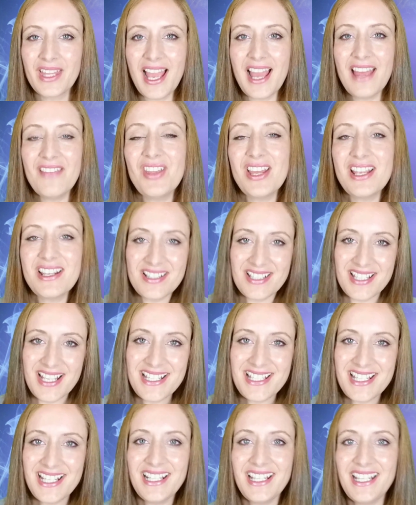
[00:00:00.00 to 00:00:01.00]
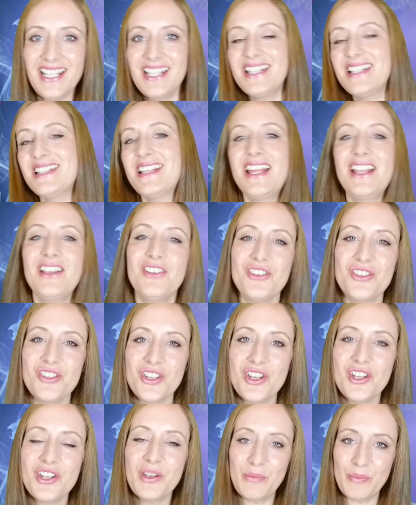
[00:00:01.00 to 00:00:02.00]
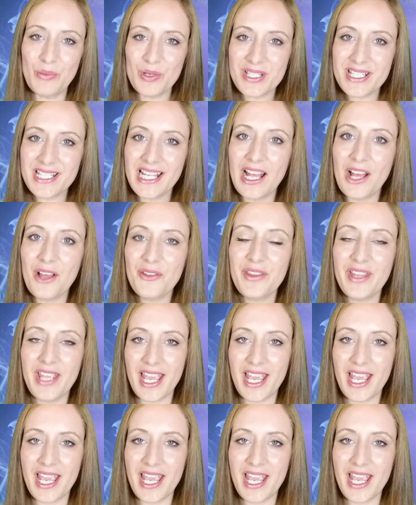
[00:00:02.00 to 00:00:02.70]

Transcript: And that's setting the intention and putting out the